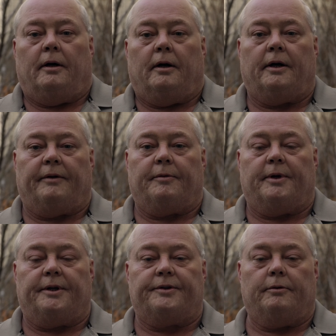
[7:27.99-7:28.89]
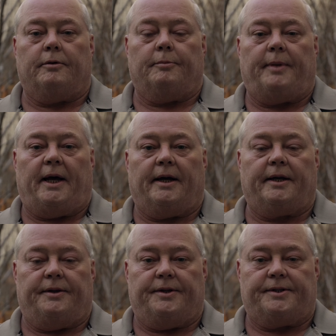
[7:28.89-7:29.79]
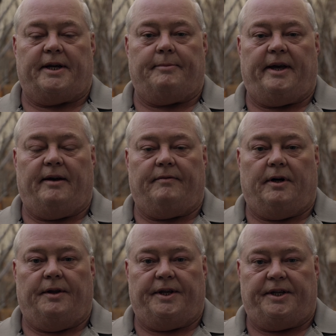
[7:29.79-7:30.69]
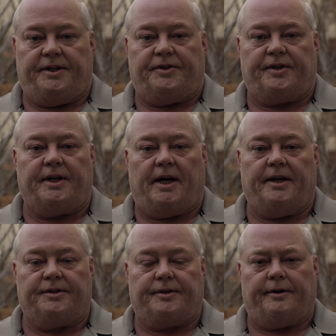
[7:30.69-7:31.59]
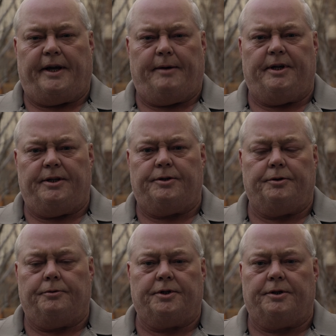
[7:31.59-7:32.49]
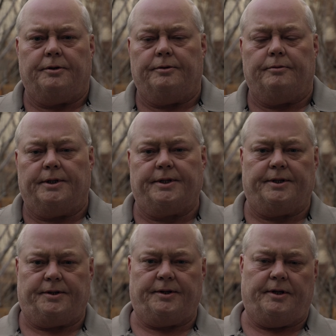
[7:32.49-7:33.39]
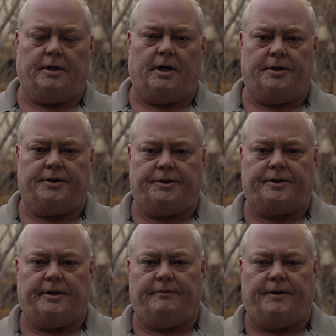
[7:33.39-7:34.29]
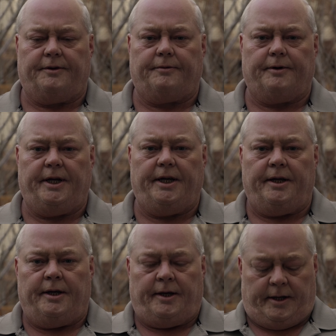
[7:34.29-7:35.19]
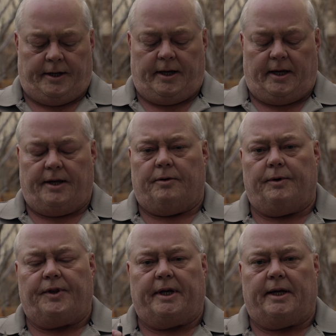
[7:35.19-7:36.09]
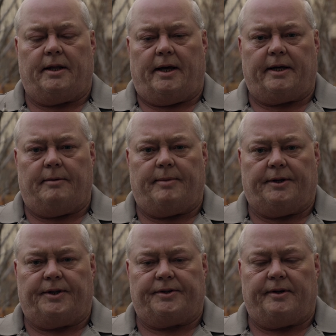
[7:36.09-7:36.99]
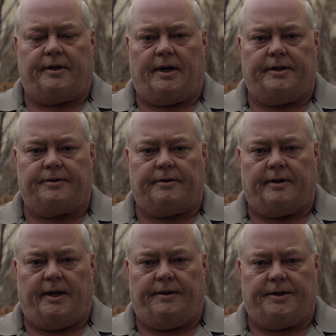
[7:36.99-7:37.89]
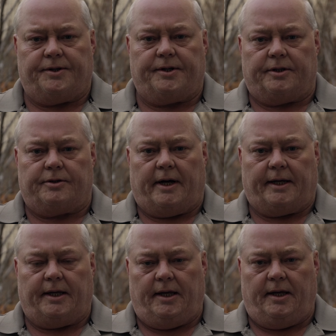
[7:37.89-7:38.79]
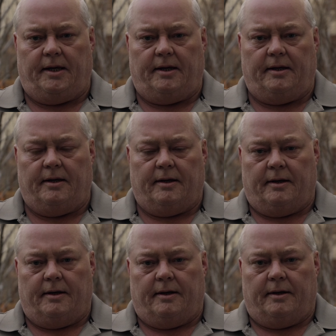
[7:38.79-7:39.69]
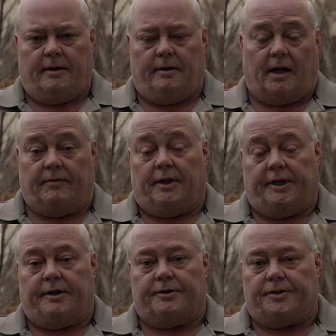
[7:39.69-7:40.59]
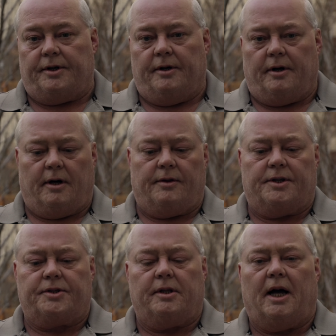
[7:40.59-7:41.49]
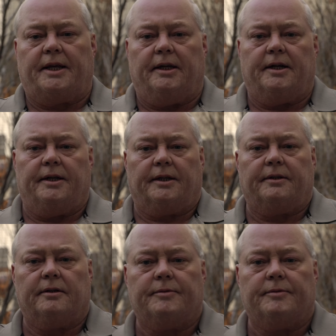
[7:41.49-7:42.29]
All right, everybody, so we're back, and this time I have on the Sennheiser ME22, which is the largest of the three. And the one thing I like about the Sennheiser and the Sync Track E lavaliers are this locking connector.